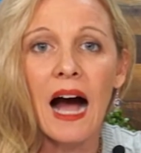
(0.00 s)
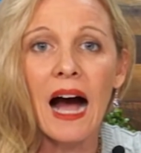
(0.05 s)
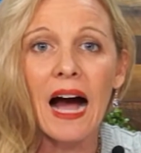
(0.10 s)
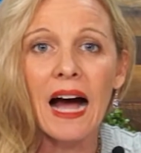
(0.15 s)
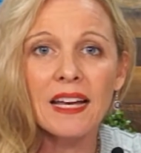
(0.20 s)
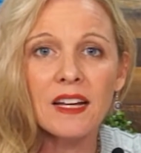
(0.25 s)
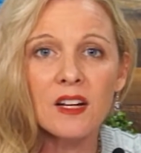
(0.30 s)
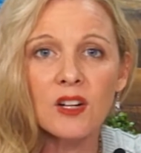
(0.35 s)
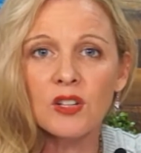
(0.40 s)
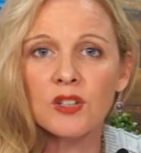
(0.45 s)

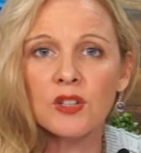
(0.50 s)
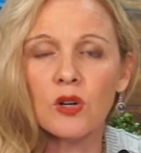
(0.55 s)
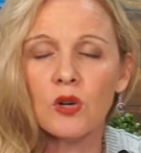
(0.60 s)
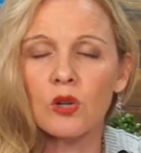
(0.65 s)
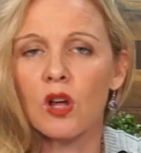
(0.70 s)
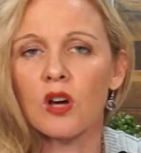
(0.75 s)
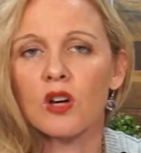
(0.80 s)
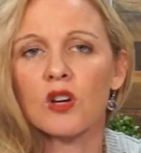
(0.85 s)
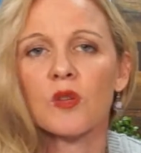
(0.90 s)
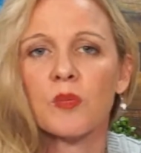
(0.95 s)
I could no
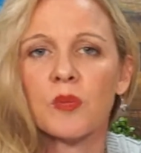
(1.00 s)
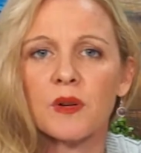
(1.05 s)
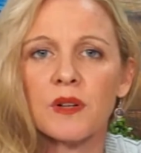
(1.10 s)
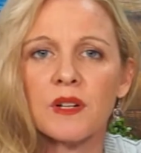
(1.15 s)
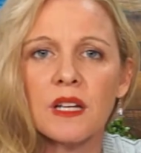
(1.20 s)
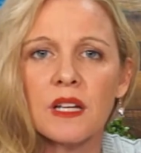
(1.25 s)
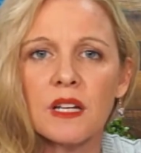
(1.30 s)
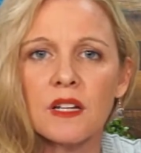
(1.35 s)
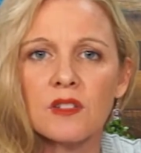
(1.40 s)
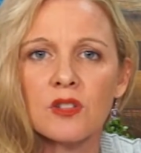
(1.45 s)
longer
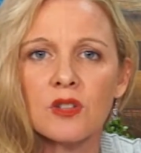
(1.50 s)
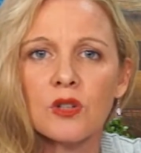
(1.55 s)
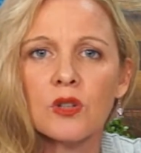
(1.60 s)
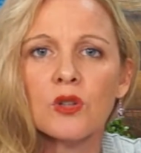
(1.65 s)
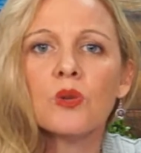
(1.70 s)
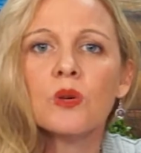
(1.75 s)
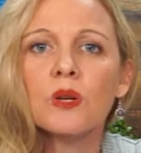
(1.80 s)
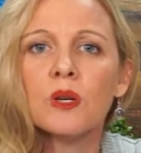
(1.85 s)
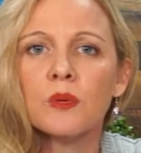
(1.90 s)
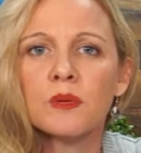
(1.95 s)
predict
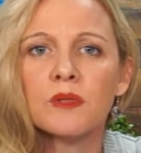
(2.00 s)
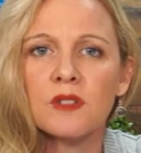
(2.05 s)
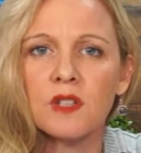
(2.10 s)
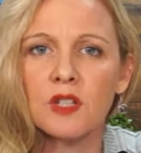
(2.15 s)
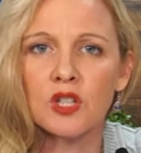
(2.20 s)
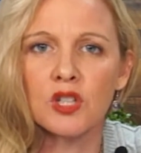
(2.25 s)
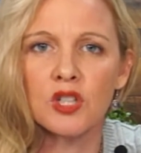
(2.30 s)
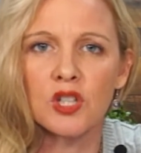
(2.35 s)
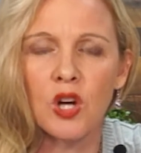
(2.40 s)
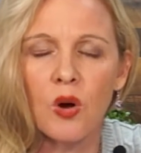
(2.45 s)
who he was
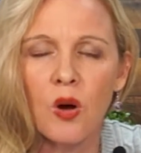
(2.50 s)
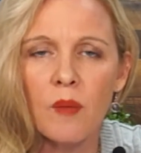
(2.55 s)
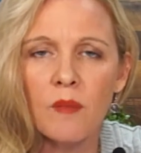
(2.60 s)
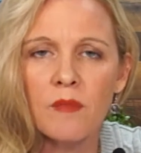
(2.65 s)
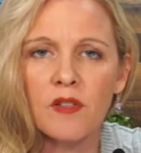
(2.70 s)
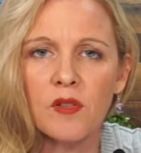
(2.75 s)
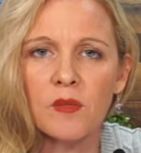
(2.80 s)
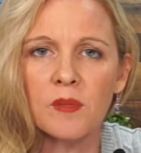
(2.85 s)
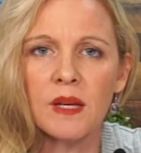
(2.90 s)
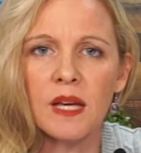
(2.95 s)
going to show up
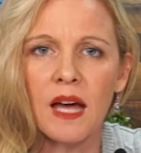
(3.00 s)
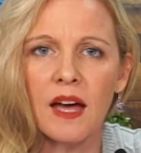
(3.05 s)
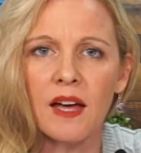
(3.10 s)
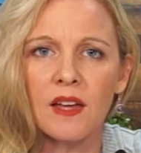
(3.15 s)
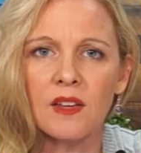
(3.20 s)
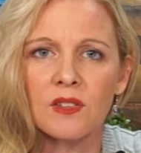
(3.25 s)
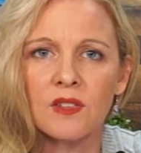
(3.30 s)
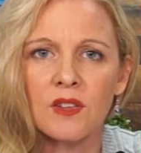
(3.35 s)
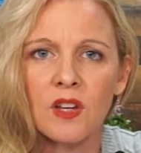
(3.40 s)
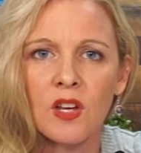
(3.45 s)
for me
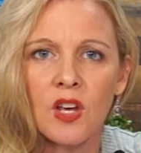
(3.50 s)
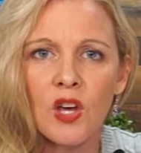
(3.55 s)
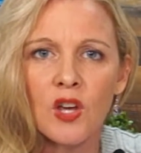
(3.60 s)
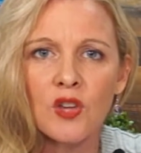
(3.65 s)
as.